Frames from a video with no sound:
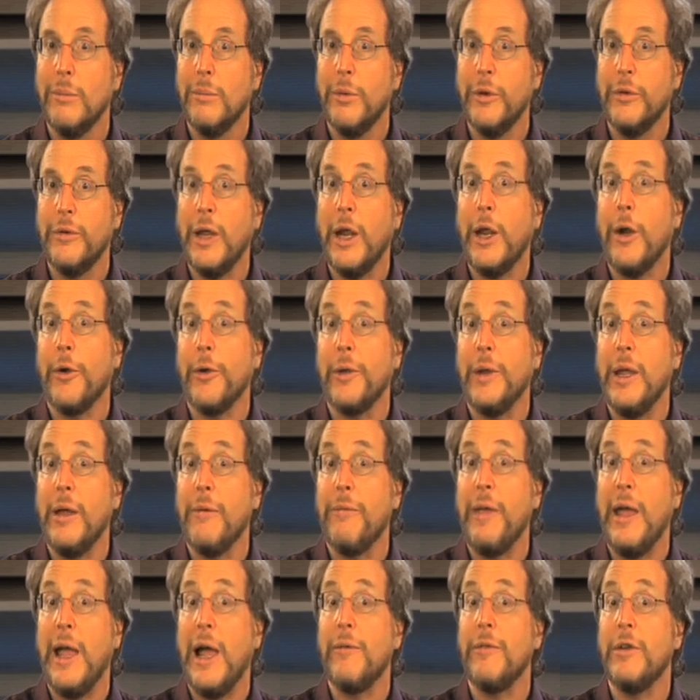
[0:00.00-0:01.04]
particularly
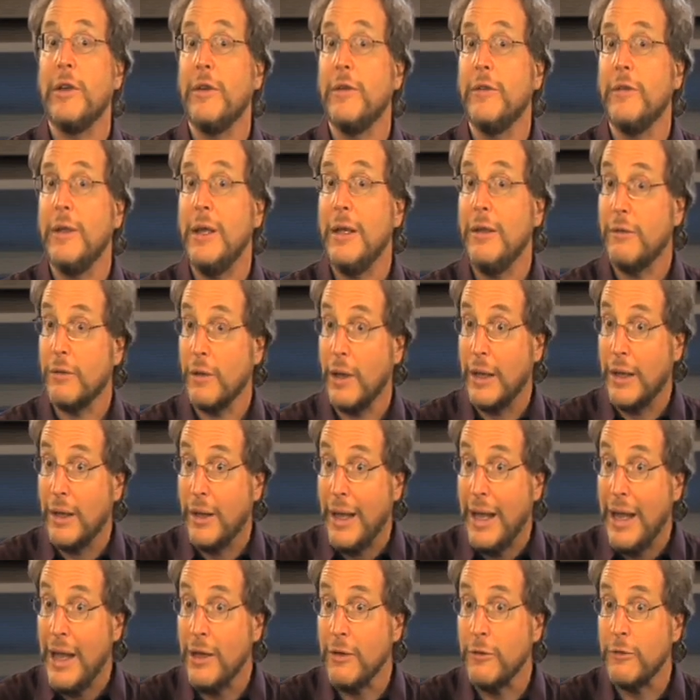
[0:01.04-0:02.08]
if they have a disease like
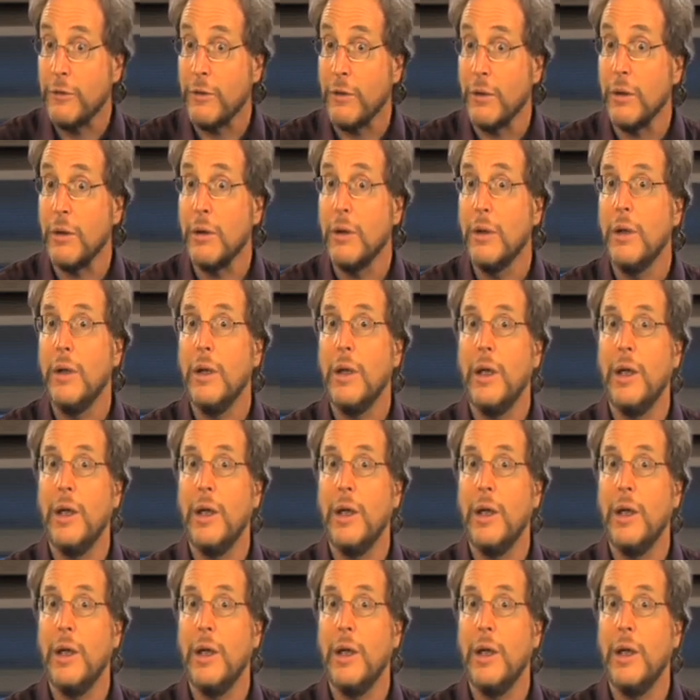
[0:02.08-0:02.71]
cancer